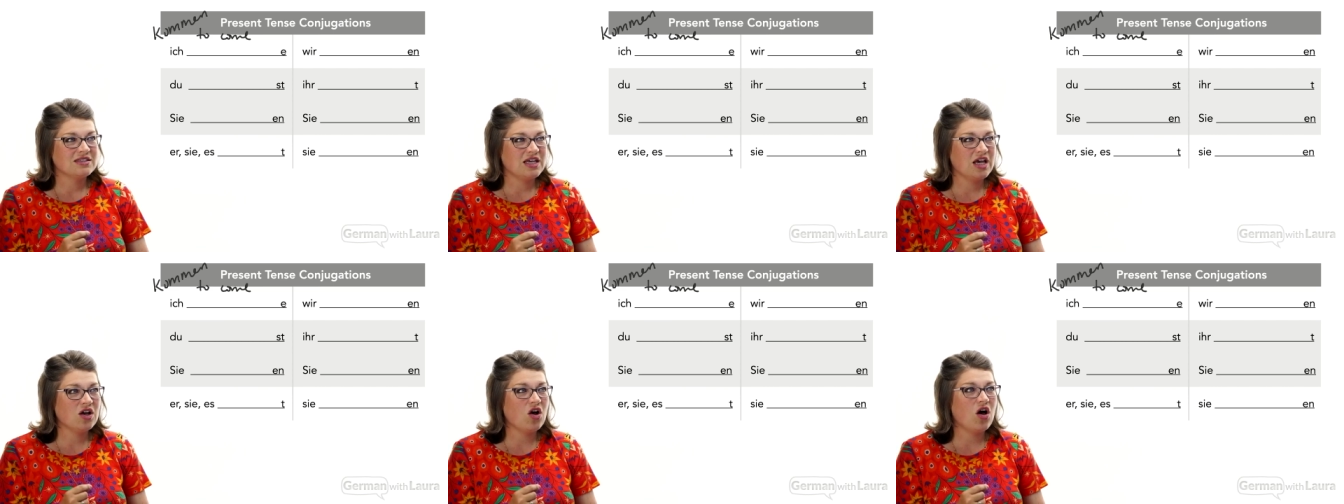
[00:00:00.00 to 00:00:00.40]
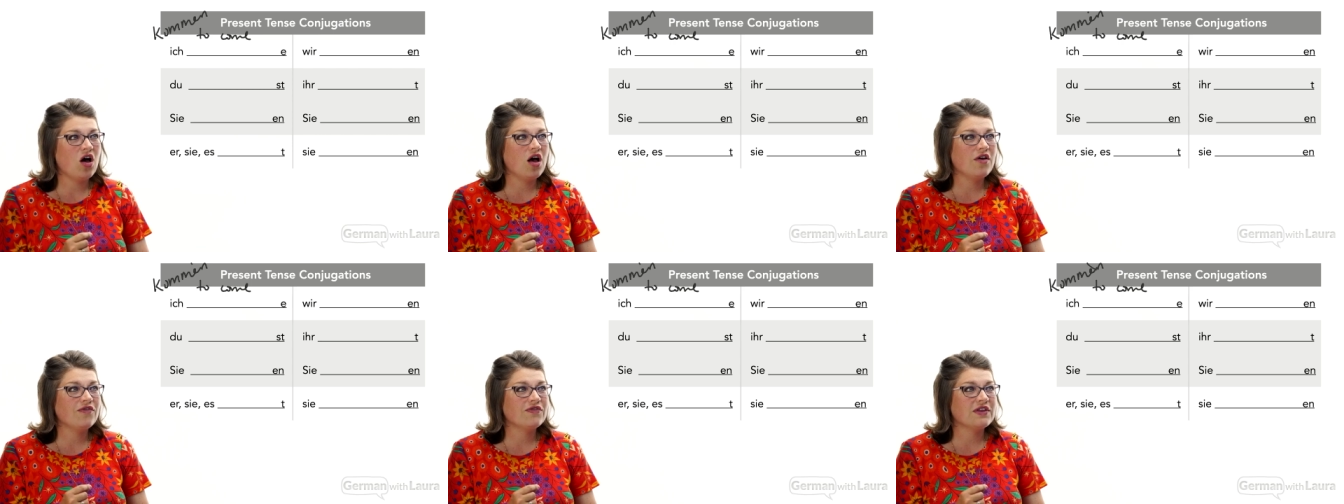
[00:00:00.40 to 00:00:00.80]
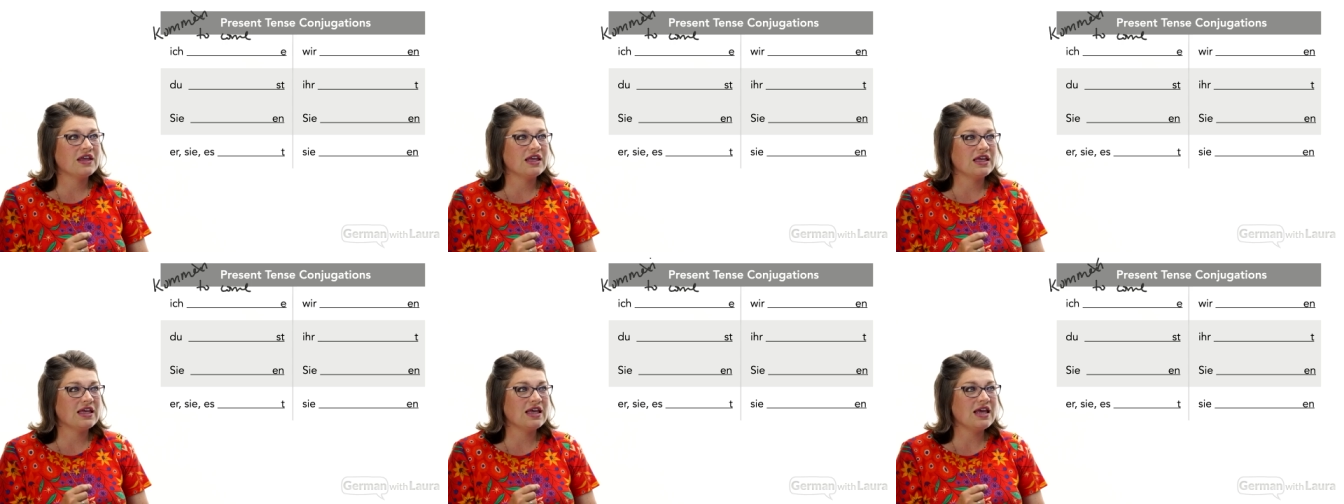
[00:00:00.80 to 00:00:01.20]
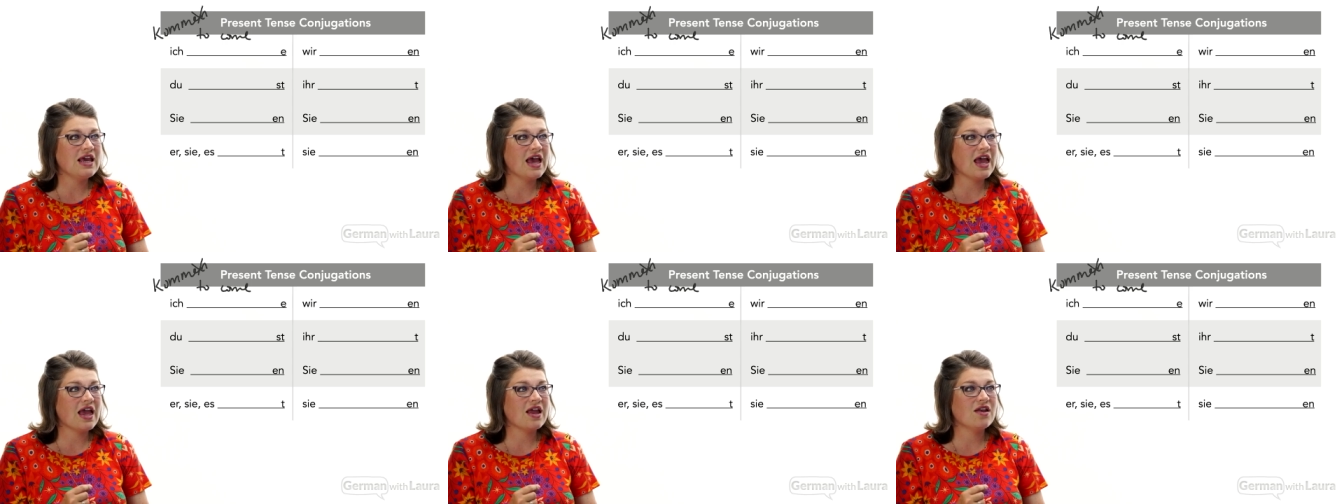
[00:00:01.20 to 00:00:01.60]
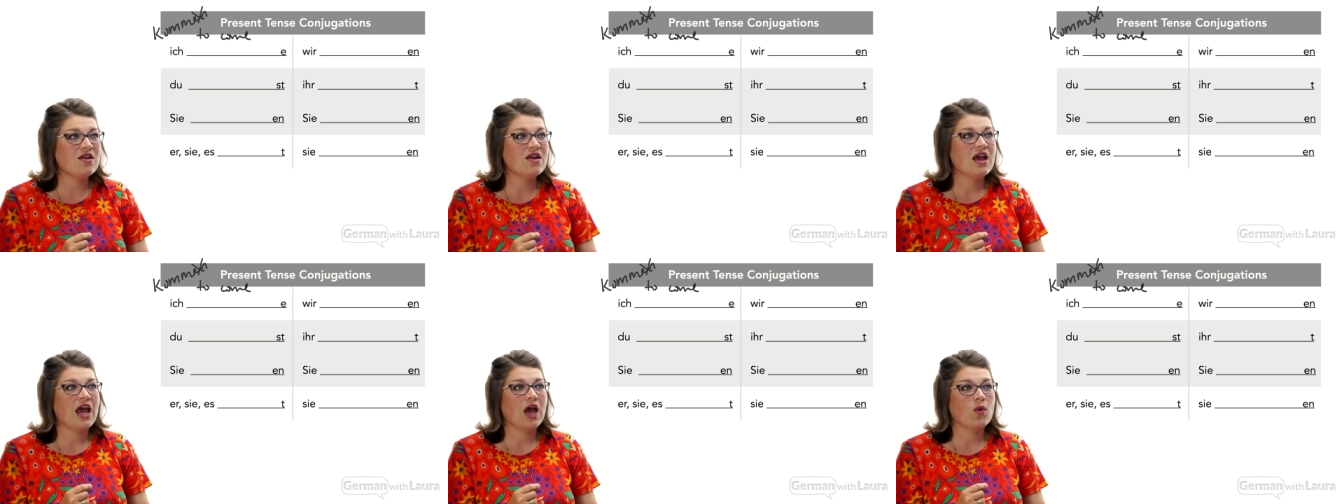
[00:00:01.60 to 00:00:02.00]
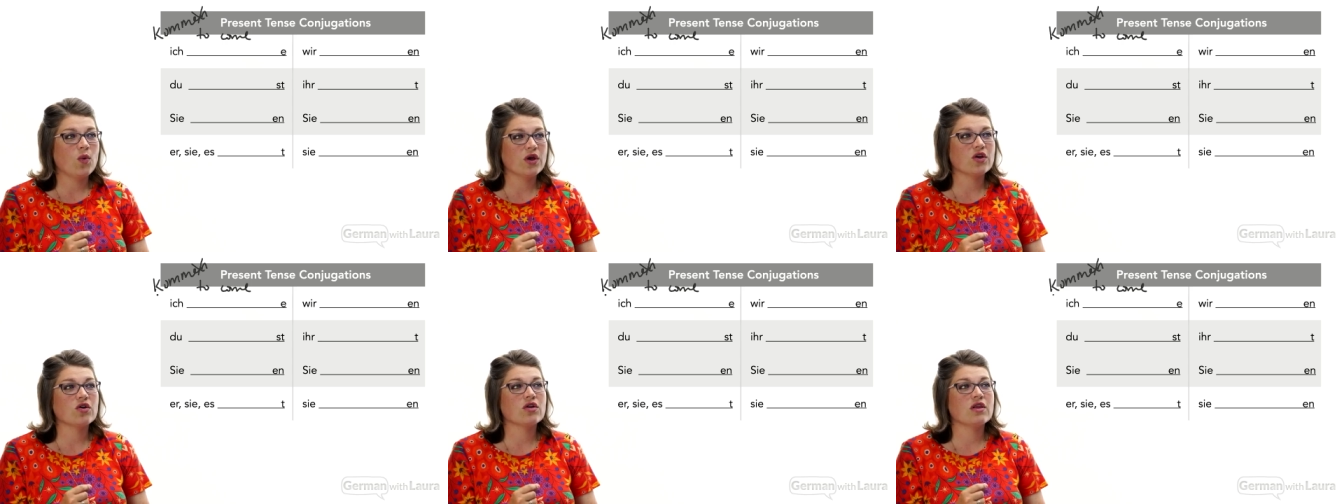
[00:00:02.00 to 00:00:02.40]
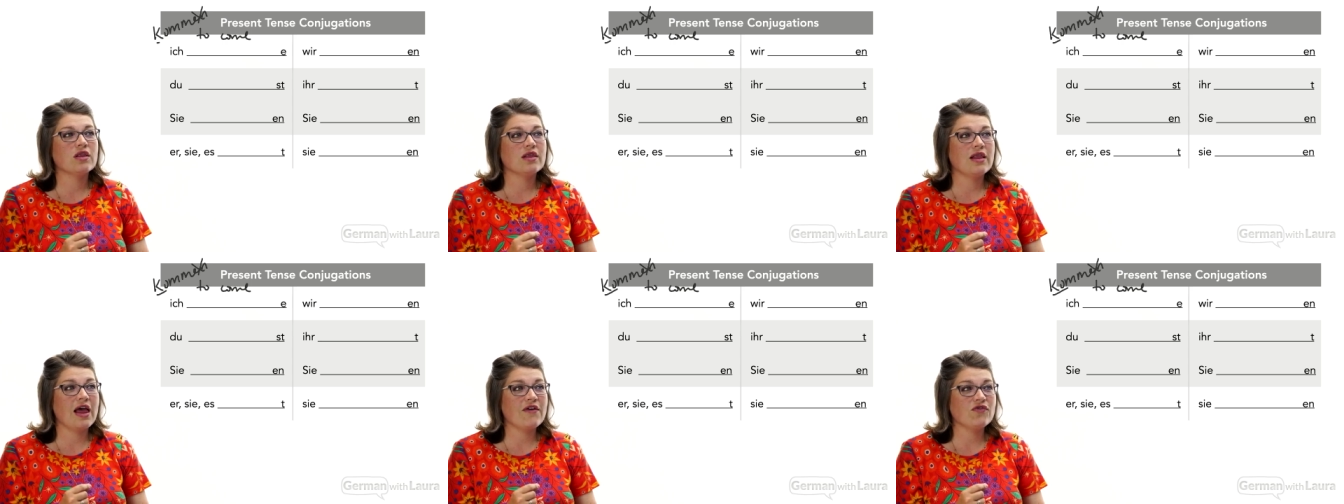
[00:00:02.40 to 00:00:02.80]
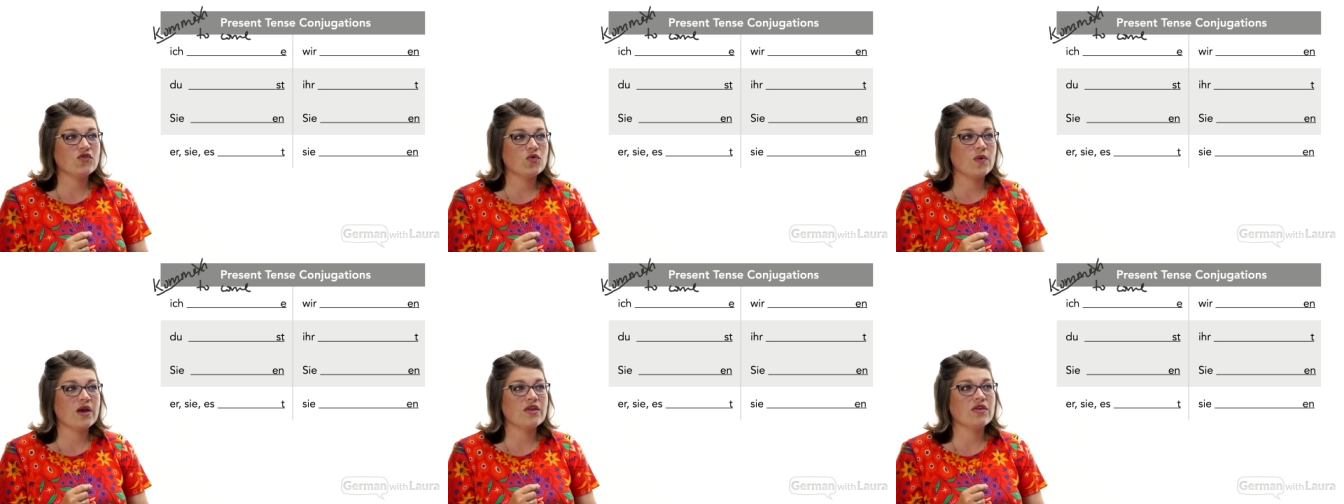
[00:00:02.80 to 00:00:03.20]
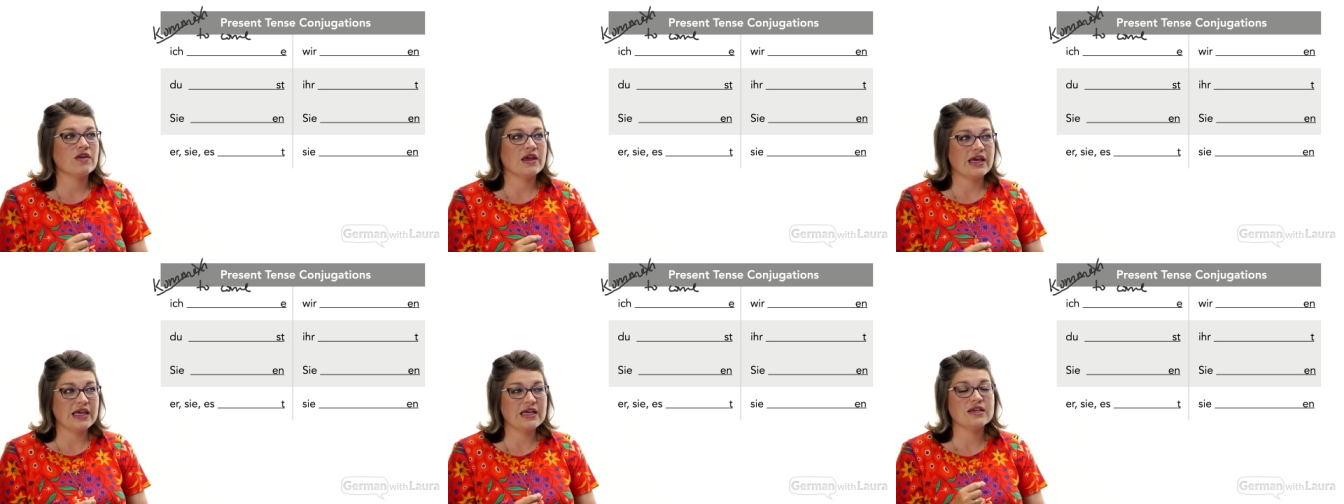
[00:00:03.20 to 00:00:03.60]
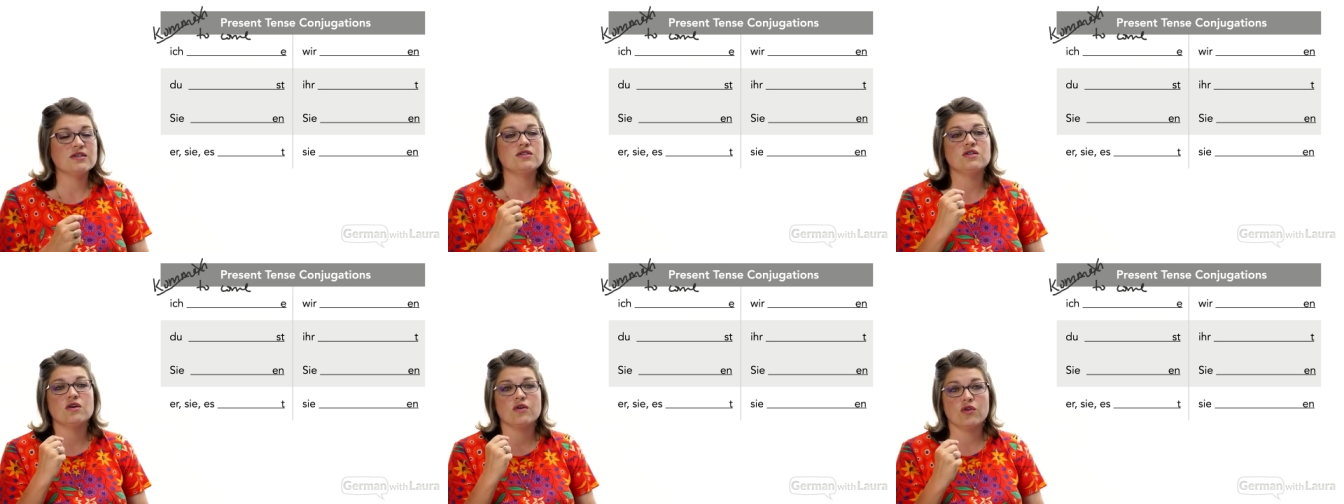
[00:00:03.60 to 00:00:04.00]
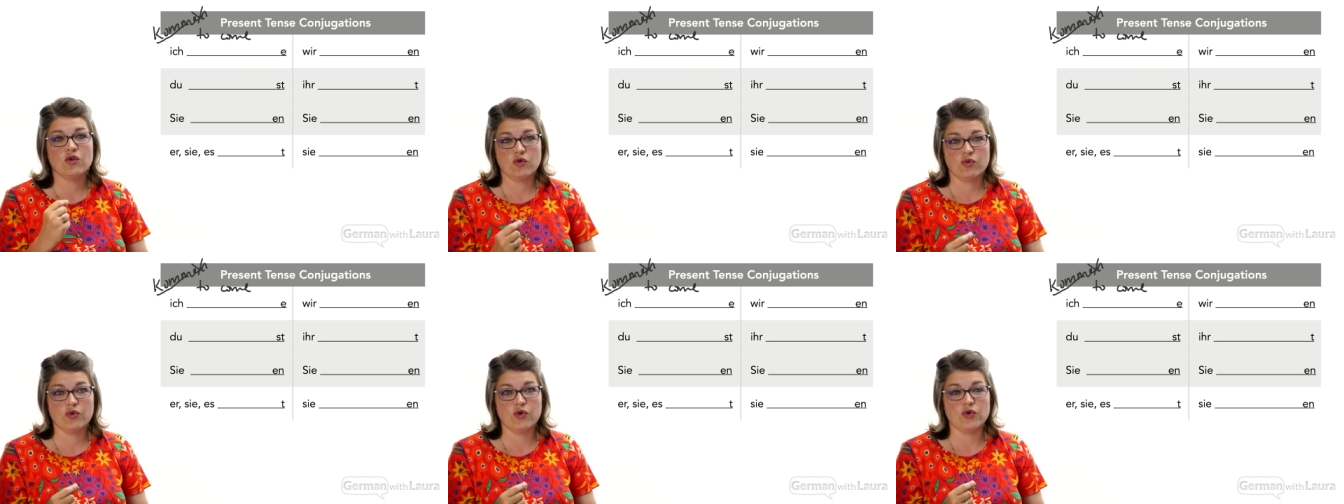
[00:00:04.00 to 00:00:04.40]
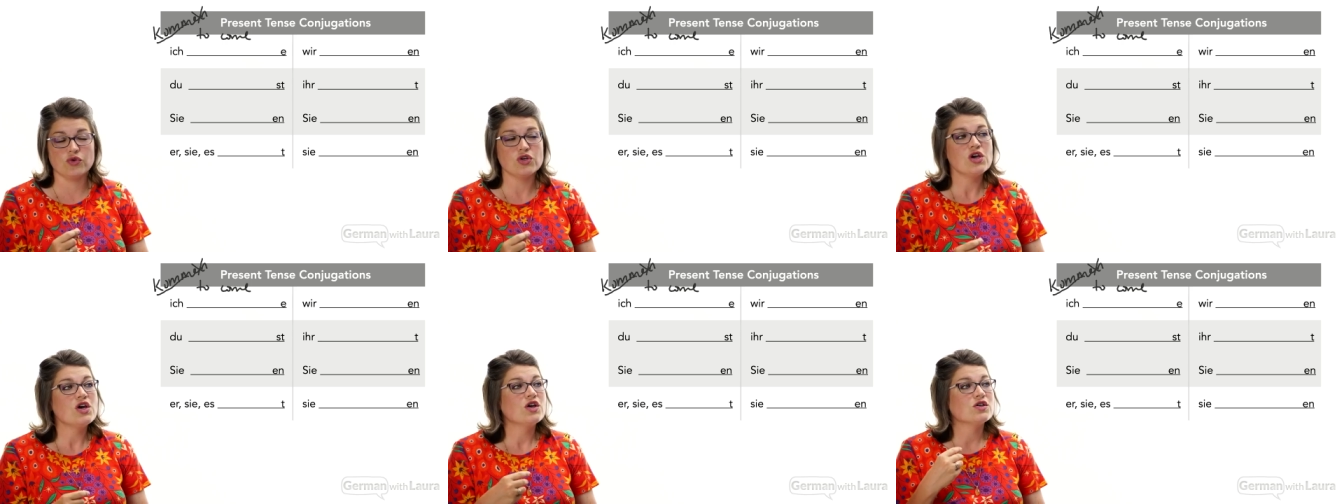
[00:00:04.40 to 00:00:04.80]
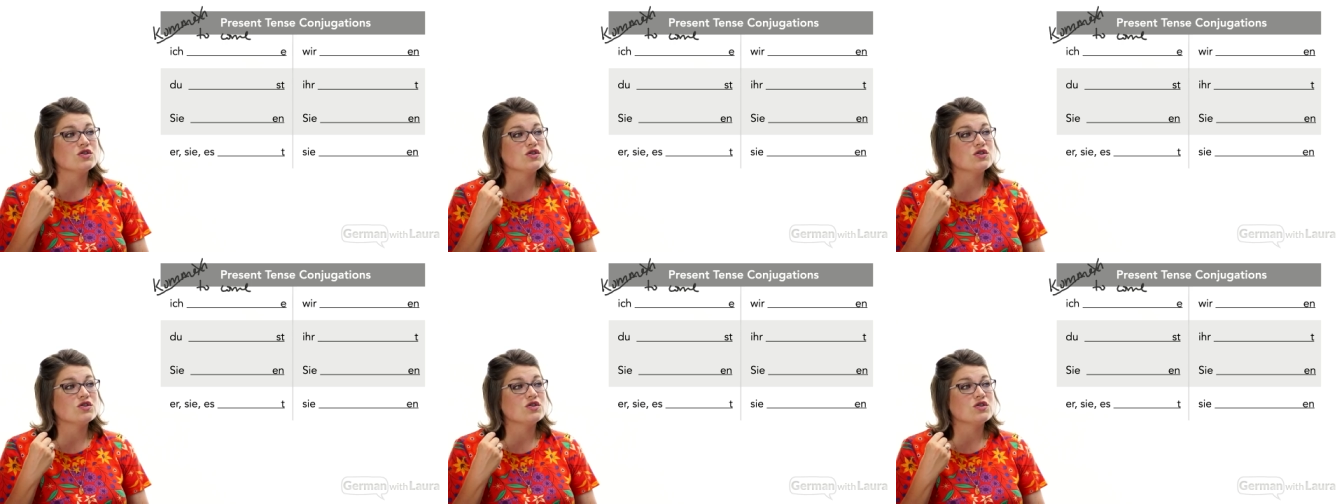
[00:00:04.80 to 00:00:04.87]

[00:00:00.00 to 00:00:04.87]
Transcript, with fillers: Take off the E N, and what you're left with is the root.